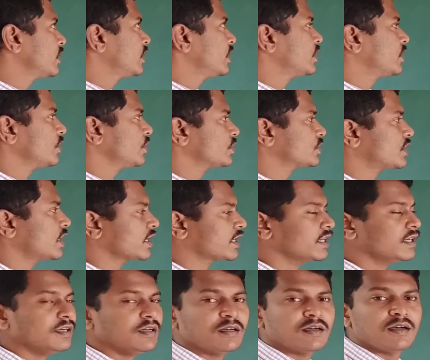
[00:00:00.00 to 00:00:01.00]
It looks like
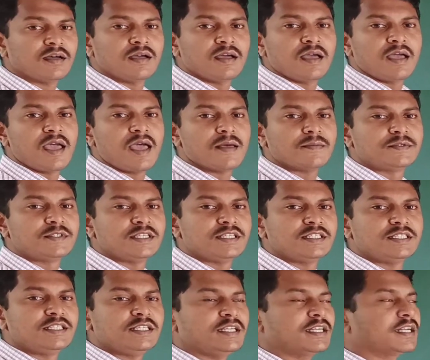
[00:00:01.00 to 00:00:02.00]
a FCC